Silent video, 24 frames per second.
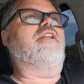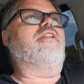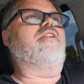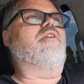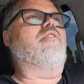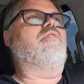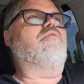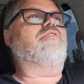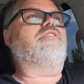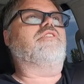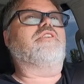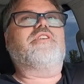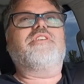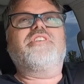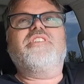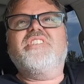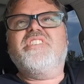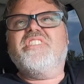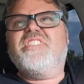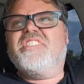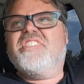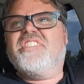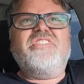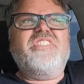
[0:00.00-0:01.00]
I don't.
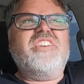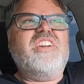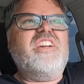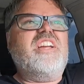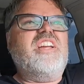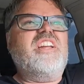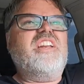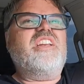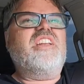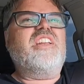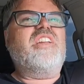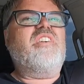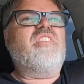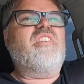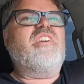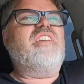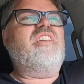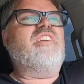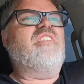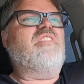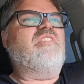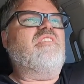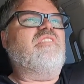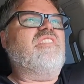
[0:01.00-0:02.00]
Freak? No, I
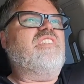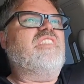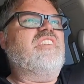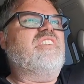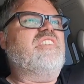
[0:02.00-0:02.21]
don't.